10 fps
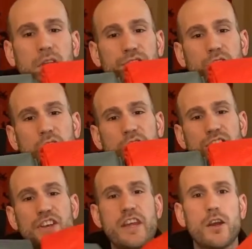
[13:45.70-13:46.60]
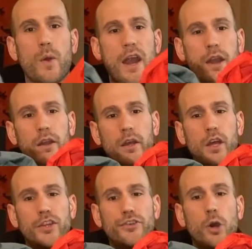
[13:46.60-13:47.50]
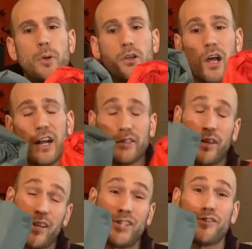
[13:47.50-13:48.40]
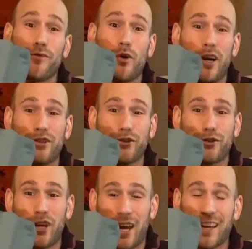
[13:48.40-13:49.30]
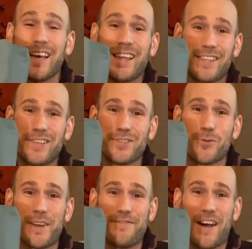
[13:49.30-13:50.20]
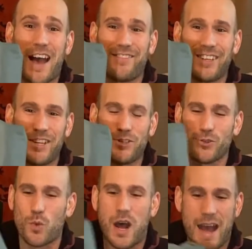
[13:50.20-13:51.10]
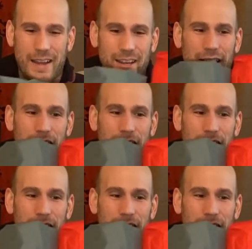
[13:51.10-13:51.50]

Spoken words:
as a Neo Air Topo Lux. This is 4 inches thick. This is 25 inches wide.